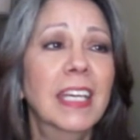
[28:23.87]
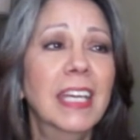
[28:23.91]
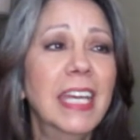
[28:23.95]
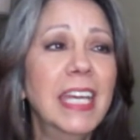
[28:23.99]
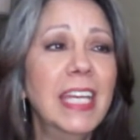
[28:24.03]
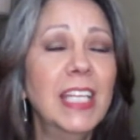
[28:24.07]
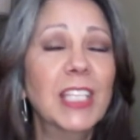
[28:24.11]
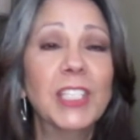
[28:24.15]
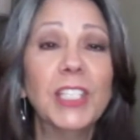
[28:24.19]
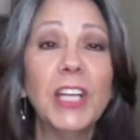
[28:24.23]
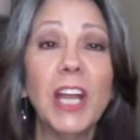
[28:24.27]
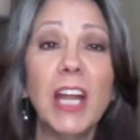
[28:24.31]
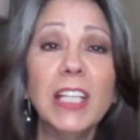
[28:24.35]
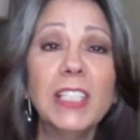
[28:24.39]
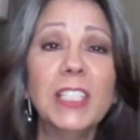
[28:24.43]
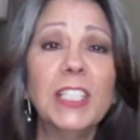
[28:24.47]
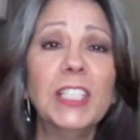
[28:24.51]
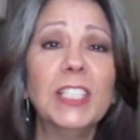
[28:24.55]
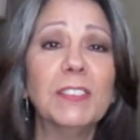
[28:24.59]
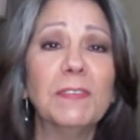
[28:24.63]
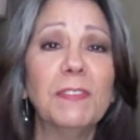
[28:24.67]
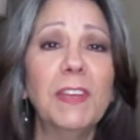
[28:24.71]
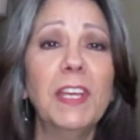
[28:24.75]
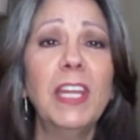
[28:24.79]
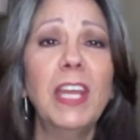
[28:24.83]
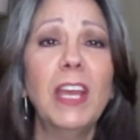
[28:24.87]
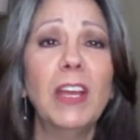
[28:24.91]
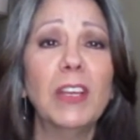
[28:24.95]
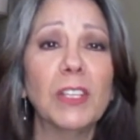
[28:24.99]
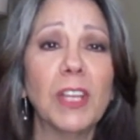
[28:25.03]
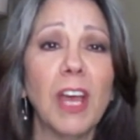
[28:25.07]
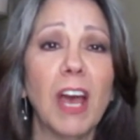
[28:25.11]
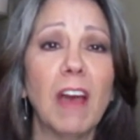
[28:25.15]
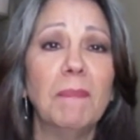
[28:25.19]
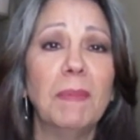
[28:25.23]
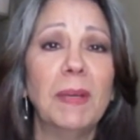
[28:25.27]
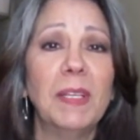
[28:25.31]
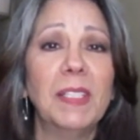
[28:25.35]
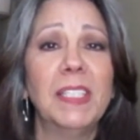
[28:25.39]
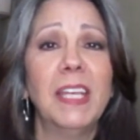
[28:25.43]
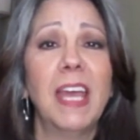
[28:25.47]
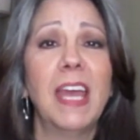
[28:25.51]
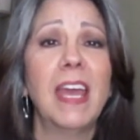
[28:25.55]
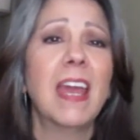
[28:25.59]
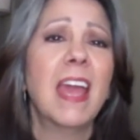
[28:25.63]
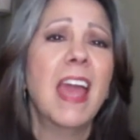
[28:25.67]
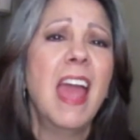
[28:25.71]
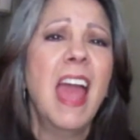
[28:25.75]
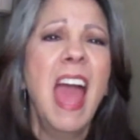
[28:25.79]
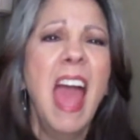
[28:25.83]
He starts his videos off by
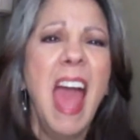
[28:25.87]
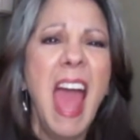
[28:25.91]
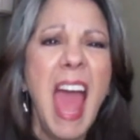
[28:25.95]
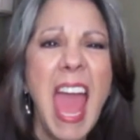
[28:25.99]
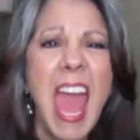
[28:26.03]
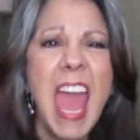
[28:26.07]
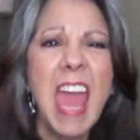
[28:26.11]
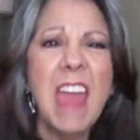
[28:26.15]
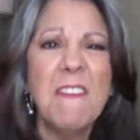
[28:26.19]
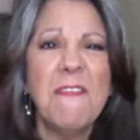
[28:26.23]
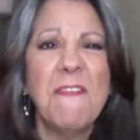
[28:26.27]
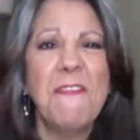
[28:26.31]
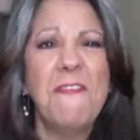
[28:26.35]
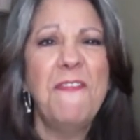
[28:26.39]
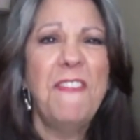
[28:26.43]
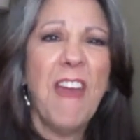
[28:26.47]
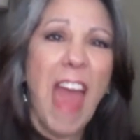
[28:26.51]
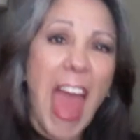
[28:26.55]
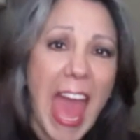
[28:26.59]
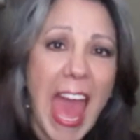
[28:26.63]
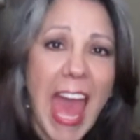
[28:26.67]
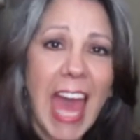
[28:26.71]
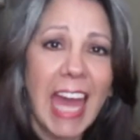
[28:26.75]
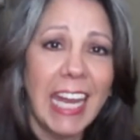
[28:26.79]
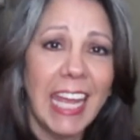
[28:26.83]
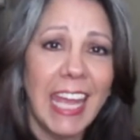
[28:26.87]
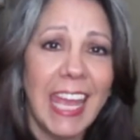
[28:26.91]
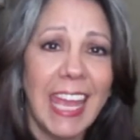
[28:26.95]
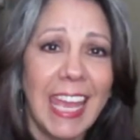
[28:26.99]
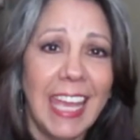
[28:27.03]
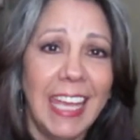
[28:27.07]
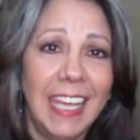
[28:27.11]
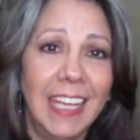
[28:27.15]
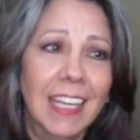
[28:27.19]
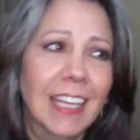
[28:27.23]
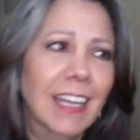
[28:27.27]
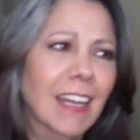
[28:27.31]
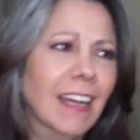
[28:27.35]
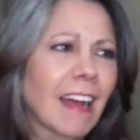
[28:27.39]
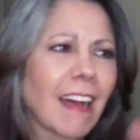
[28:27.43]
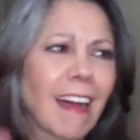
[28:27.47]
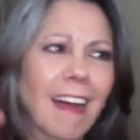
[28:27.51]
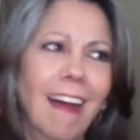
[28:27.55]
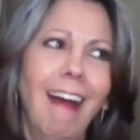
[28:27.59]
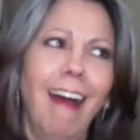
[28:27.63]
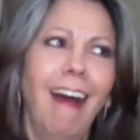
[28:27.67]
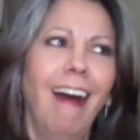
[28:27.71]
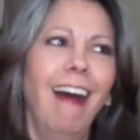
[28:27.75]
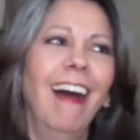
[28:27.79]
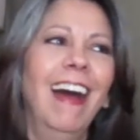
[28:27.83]
saying, "Hey, fatty!"
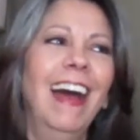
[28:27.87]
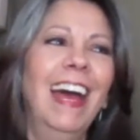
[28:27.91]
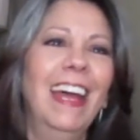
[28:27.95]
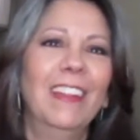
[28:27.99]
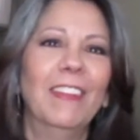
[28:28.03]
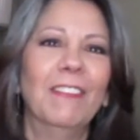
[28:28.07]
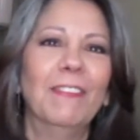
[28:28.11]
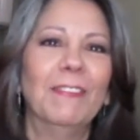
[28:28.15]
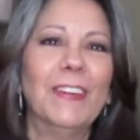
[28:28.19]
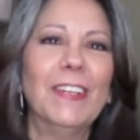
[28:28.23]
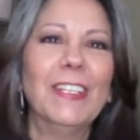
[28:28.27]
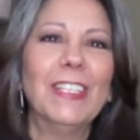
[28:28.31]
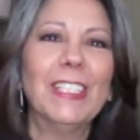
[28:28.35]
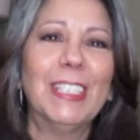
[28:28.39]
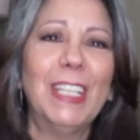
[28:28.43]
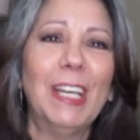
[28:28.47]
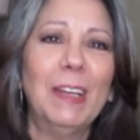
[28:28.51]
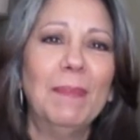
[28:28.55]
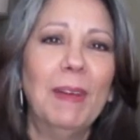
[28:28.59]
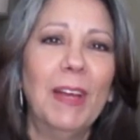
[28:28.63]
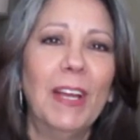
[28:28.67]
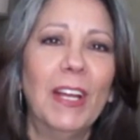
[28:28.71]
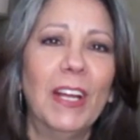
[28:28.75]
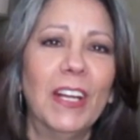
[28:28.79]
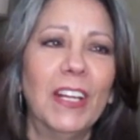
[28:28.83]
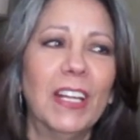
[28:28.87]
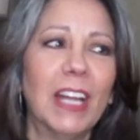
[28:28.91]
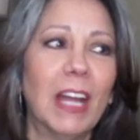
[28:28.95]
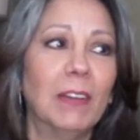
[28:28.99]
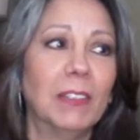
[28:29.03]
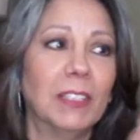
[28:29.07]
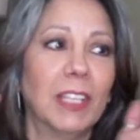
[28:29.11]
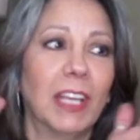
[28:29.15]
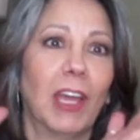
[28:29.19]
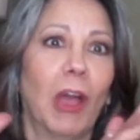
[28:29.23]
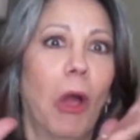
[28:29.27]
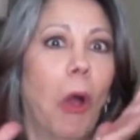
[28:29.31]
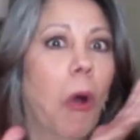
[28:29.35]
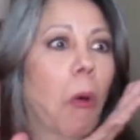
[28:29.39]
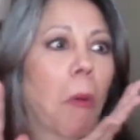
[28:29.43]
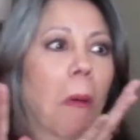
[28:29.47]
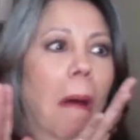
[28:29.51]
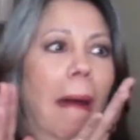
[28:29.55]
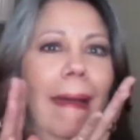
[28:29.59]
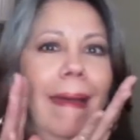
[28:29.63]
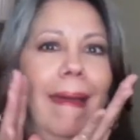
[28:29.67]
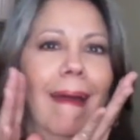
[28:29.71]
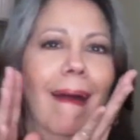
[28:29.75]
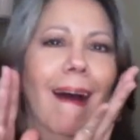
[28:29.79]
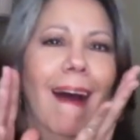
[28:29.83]
The first time I heard it, I was like, oh
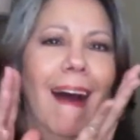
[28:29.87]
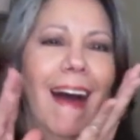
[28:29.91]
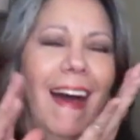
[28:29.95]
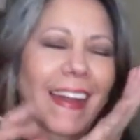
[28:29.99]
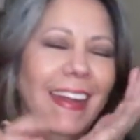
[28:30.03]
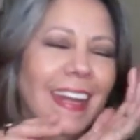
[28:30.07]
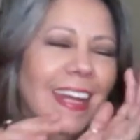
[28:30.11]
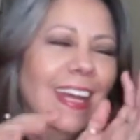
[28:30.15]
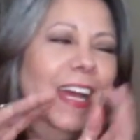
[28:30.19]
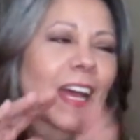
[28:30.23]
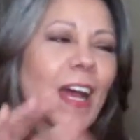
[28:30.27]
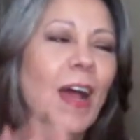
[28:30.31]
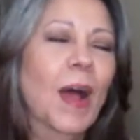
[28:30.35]
my God.